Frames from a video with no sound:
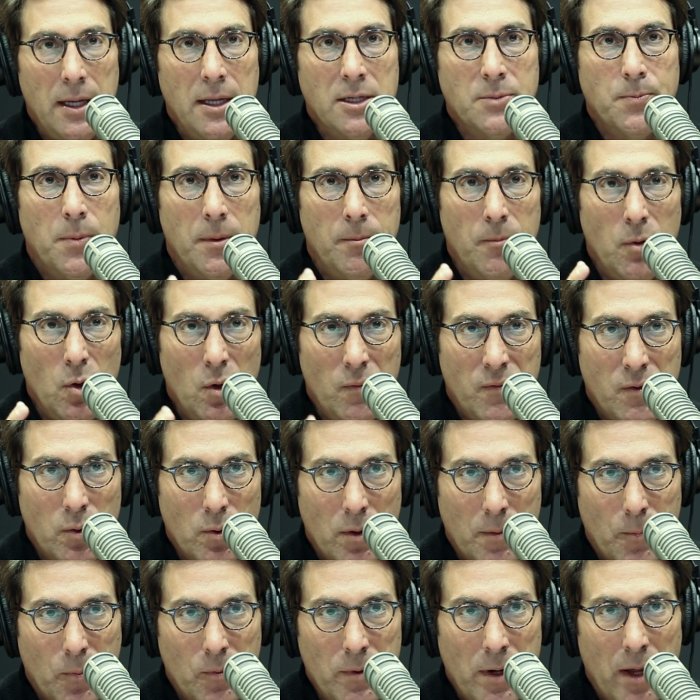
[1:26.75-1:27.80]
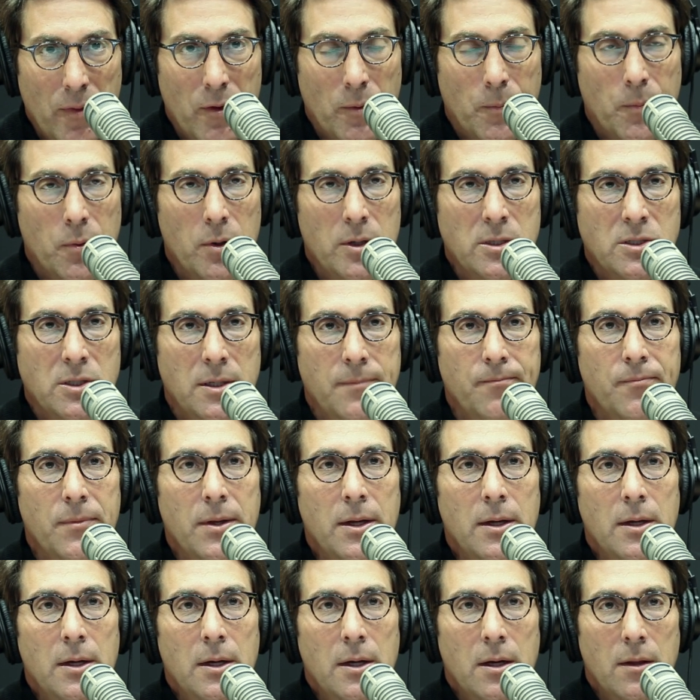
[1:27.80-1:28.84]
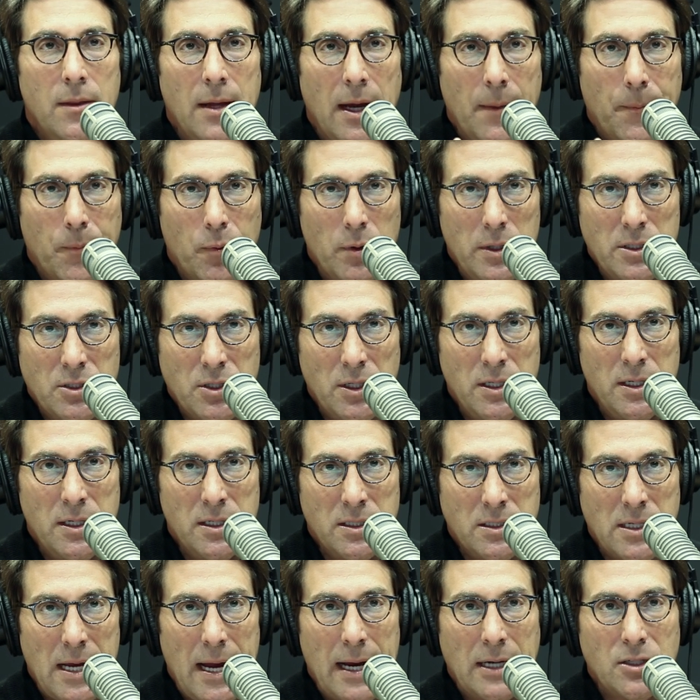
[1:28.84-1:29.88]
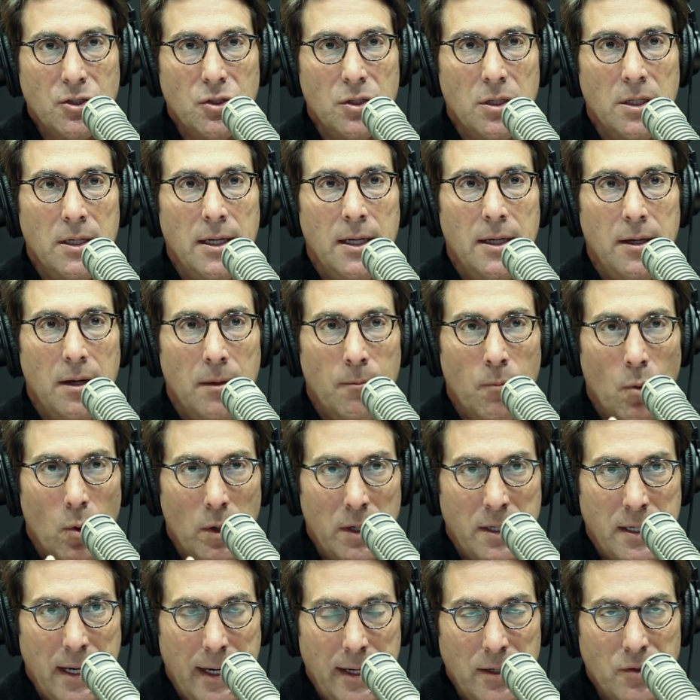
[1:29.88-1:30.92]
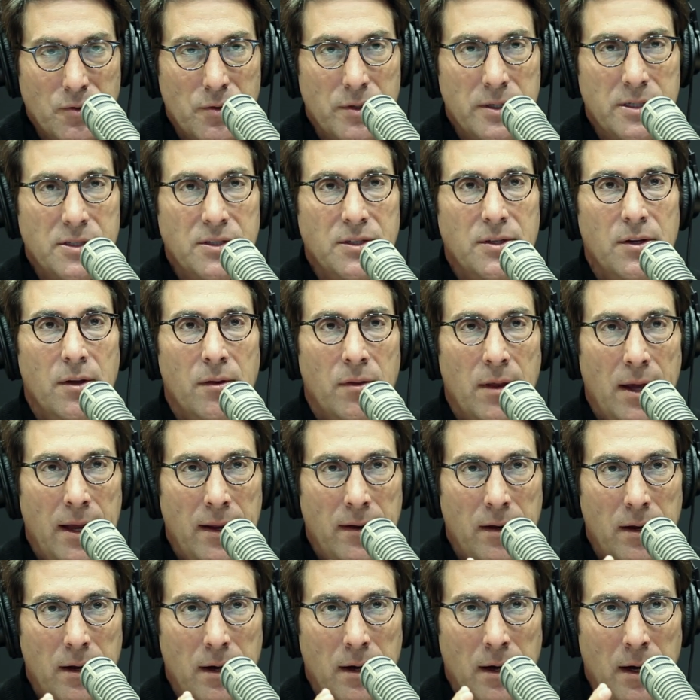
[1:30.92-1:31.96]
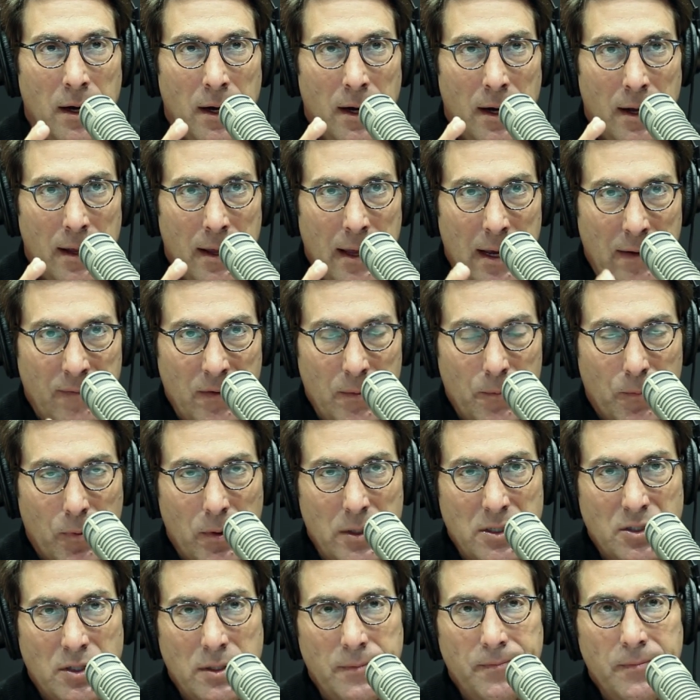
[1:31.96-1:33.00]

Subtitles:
has been moved to another prison. That prison is actually more dangerous than Evin prison.